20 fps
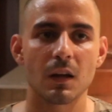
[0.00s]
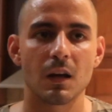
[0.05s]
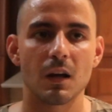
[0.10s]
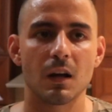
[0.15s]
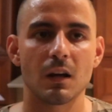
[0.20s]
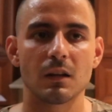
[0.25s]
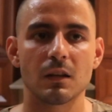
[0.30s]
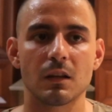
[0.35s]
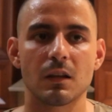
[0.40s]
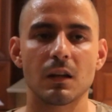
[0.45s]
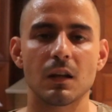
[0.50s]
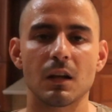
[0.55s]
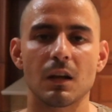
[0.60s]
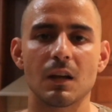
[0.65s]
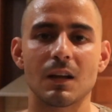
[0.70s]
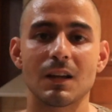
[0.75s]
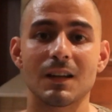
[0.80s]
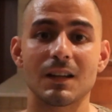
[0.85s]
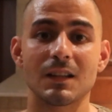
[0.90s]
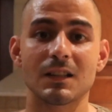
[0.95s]
and
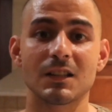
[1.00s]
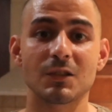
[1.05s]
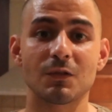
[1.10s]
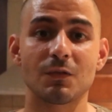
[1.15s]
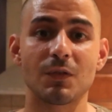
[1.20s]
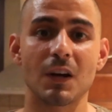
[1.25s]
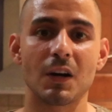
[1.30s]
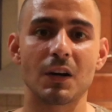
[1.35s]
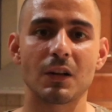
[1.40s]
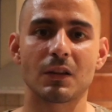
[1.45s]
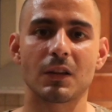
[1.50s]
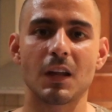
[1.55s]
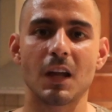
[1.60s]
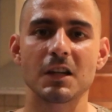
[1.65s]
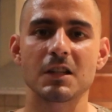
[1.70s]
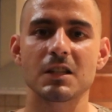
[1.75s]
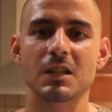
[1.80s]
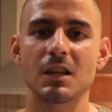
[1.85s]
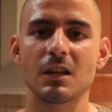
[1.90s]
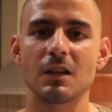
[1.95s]
it's very
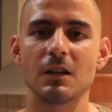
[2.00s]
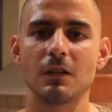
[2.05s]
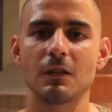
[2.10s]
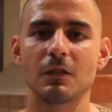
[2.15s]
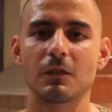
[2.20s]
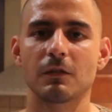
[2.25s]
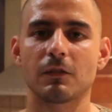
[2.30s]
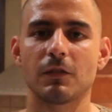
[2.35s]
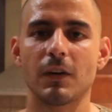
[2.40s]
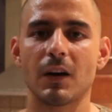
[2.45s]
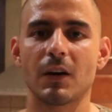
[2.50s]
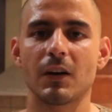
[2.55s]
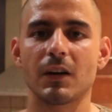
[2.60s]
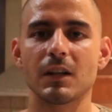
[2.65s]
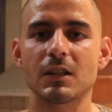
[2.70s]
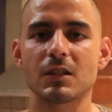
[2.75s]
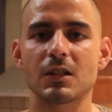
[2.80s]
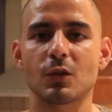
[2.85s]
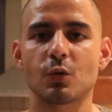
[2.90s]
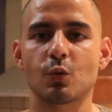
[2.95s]
tasty, very
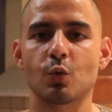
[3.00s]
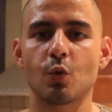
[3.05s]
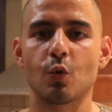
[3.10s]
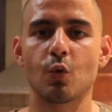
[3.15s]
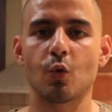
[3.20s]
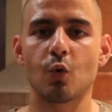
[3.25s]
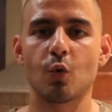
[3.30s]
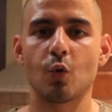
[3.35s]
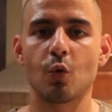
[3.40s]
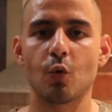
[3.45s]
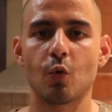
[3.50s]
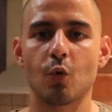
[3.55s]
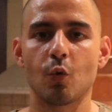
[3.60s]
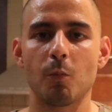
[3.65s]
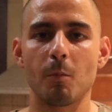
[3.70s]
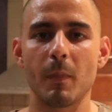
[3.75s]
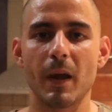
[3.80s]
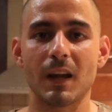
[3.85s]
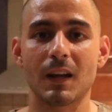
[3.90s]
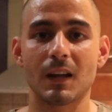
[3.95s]
easy to
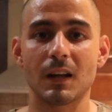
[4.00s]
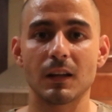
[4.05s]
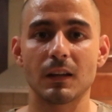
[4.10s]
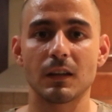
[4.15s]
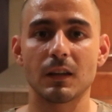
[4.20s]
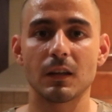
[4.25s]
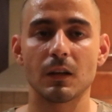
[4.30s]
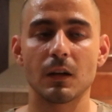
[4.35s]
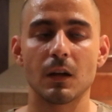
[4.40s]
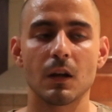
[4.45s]
make it,